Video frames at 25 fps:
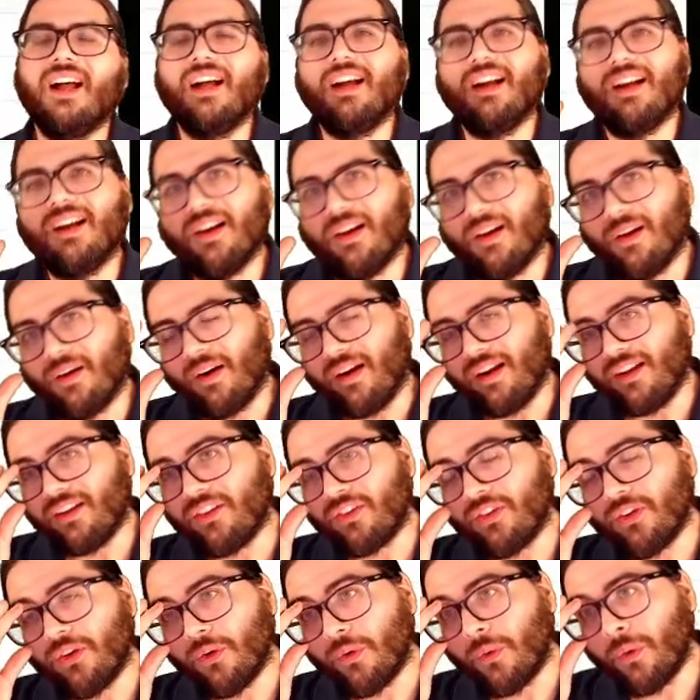All right,
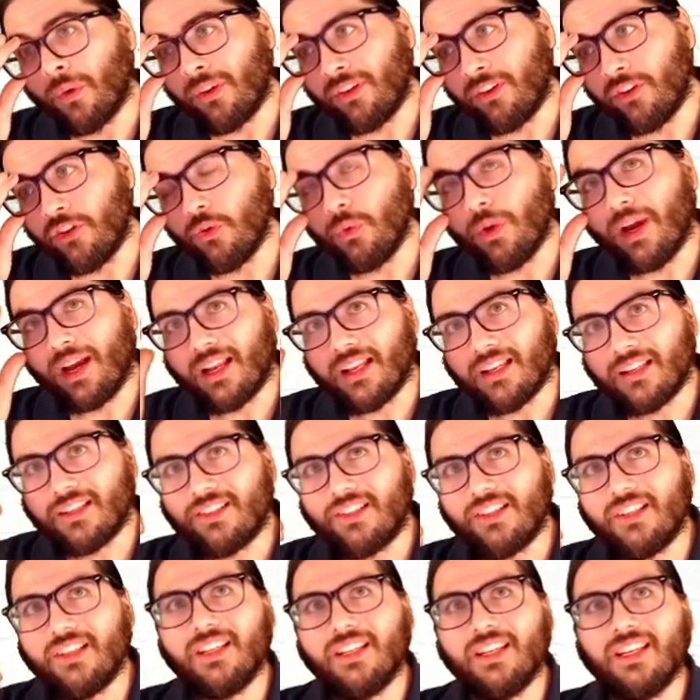so
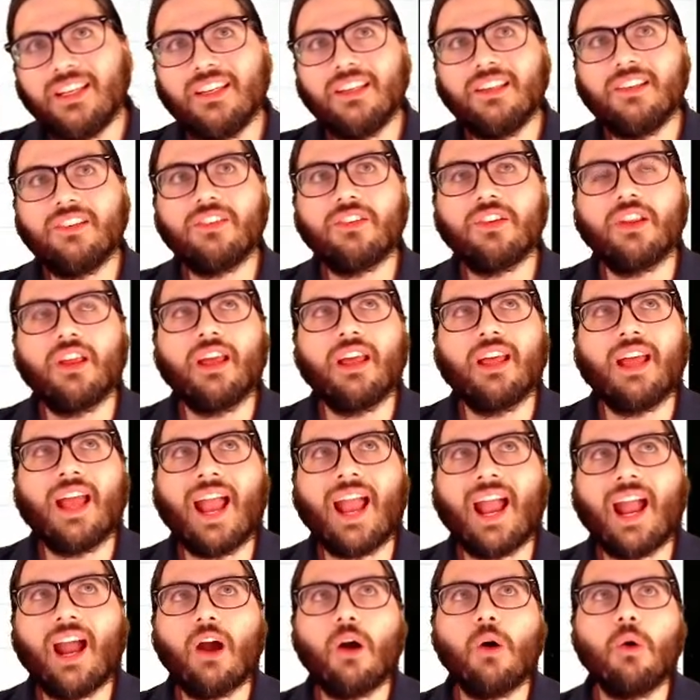duality is
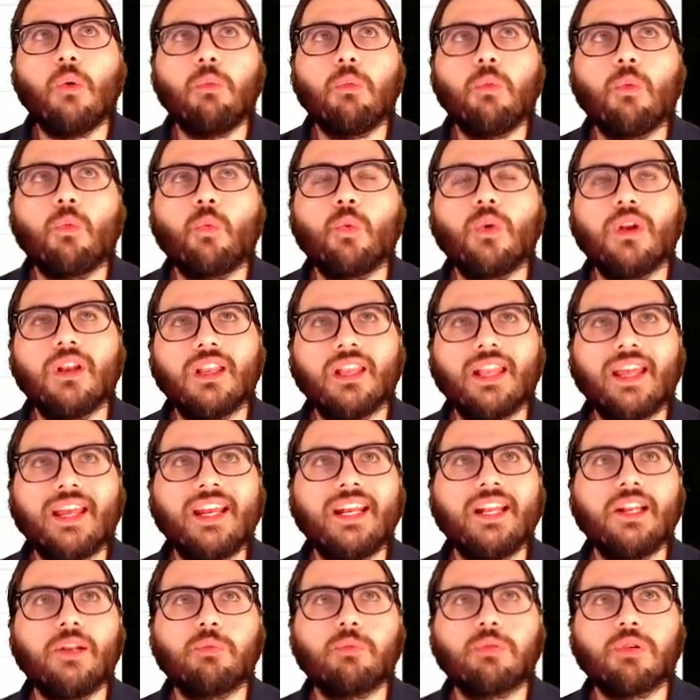how
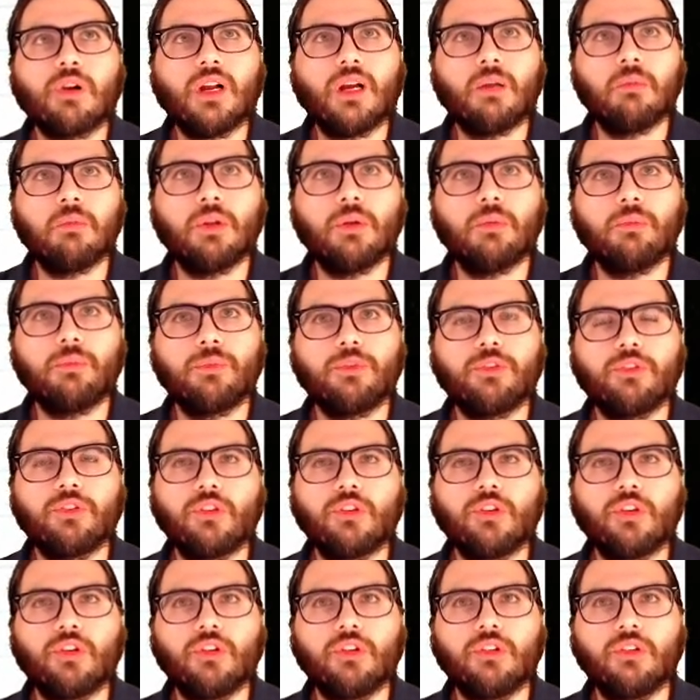related problems
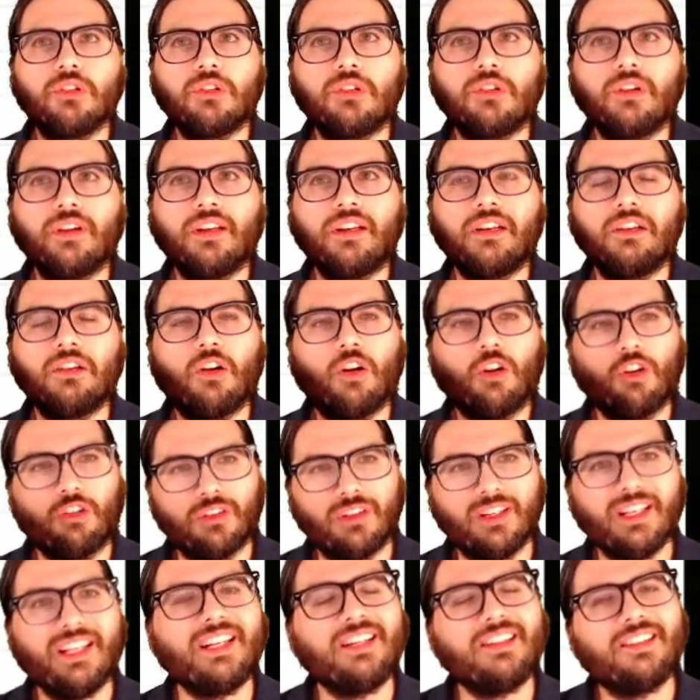are
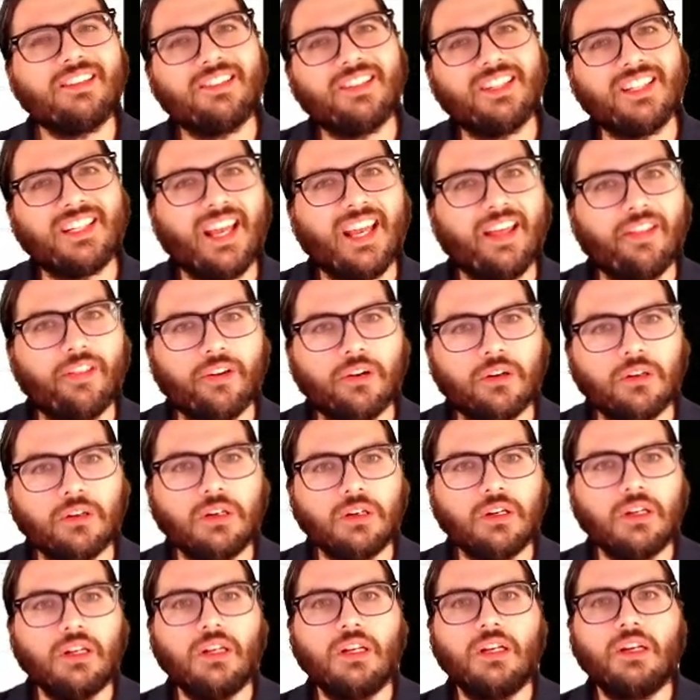linked together.
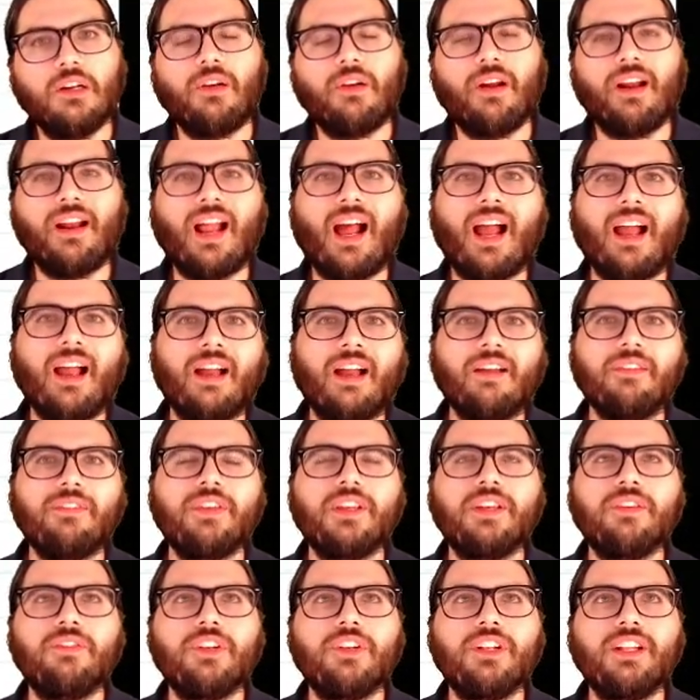I've
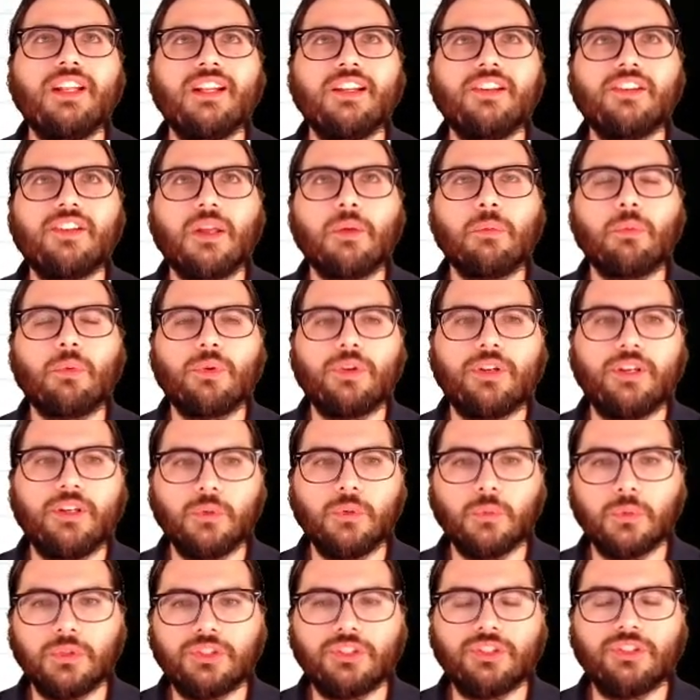given an example here,
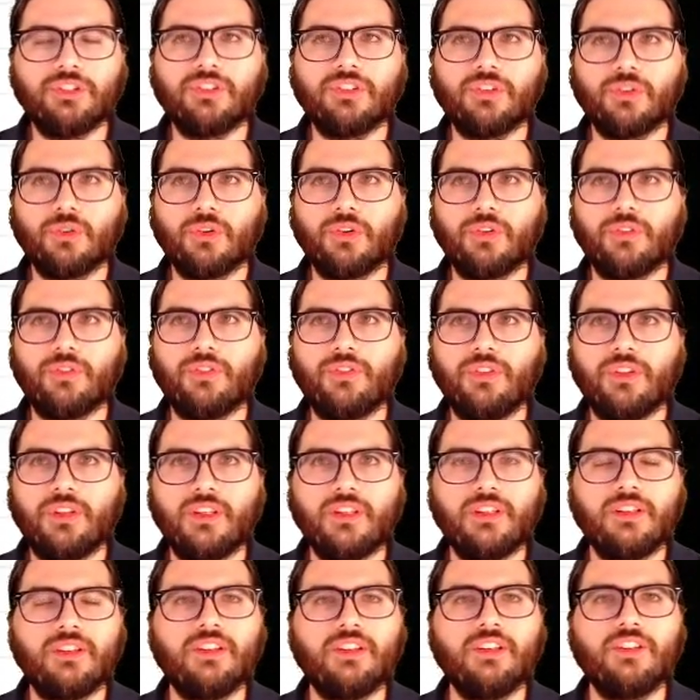which is sort of the
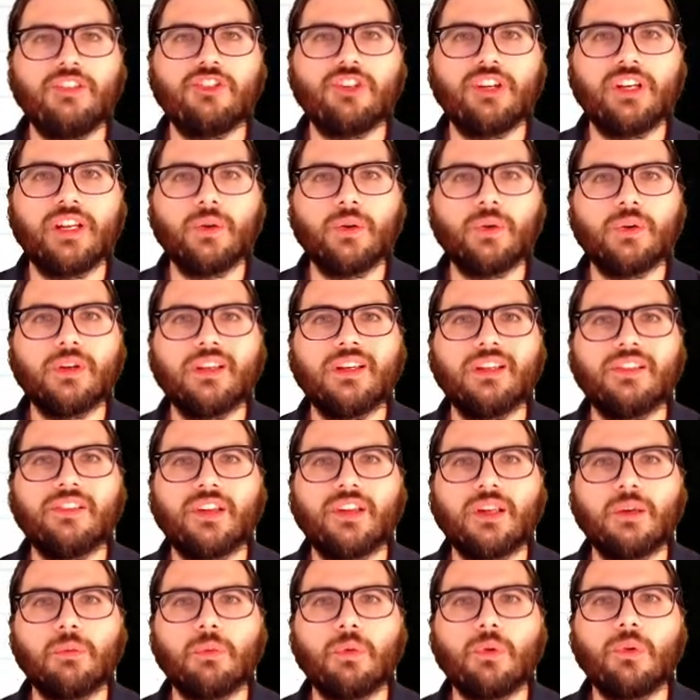generic
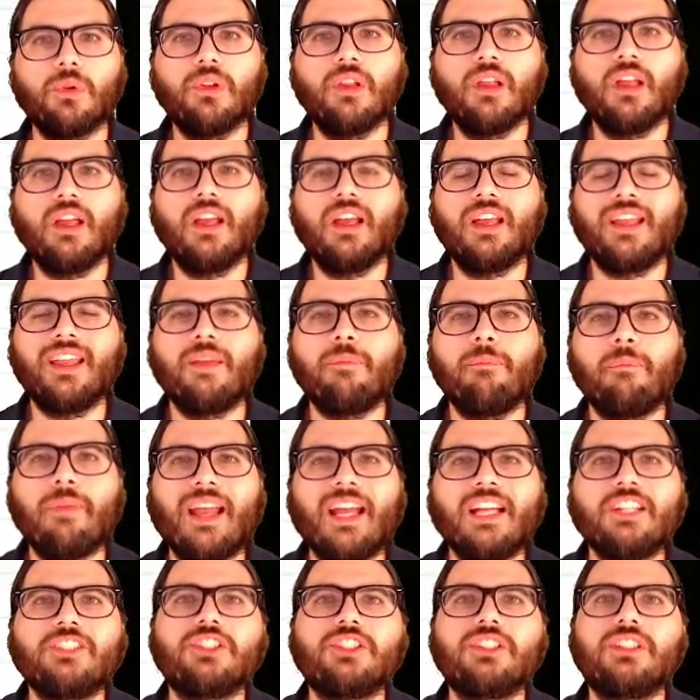example.
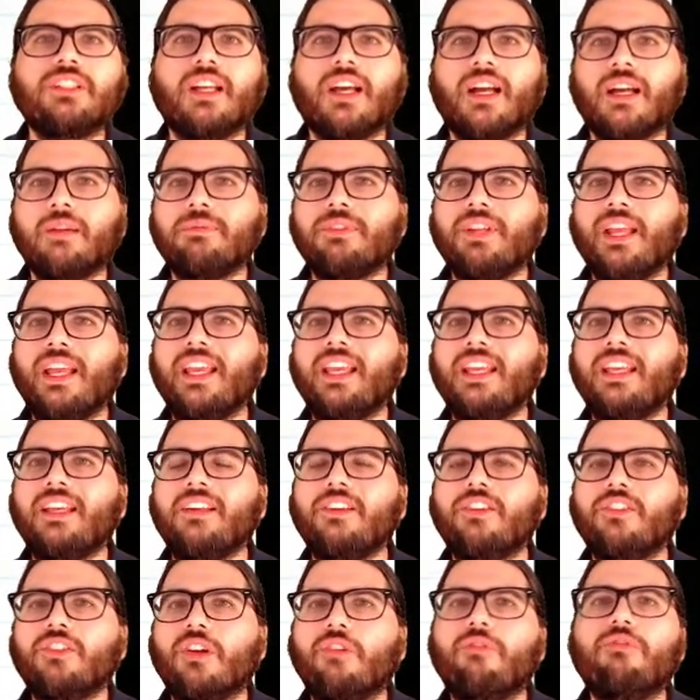Imagine I'm taking
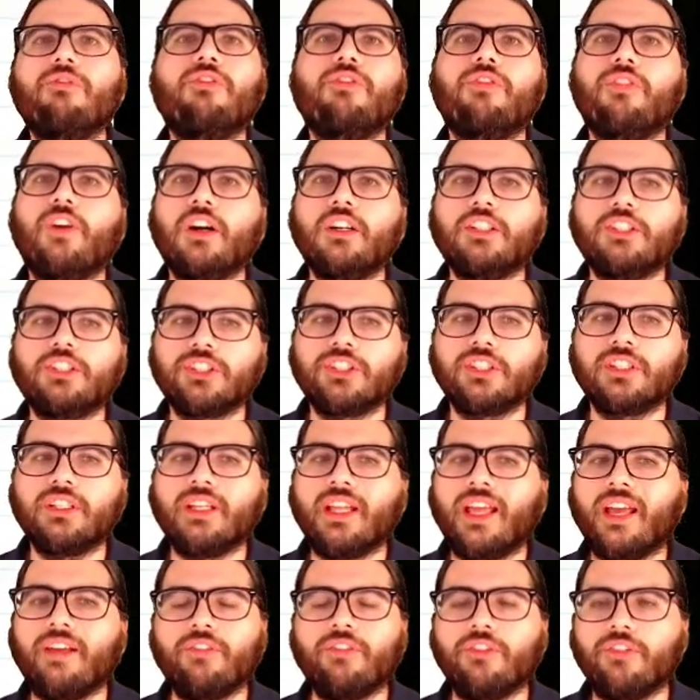some function,
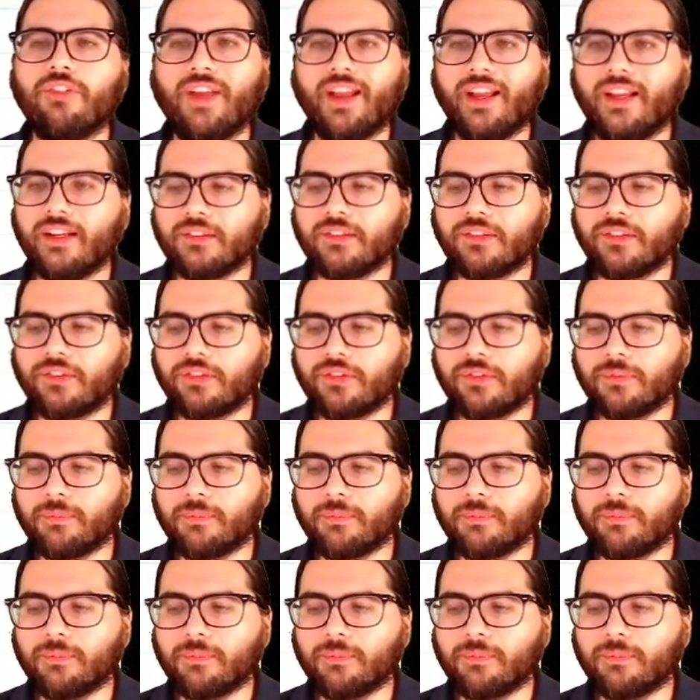f of x,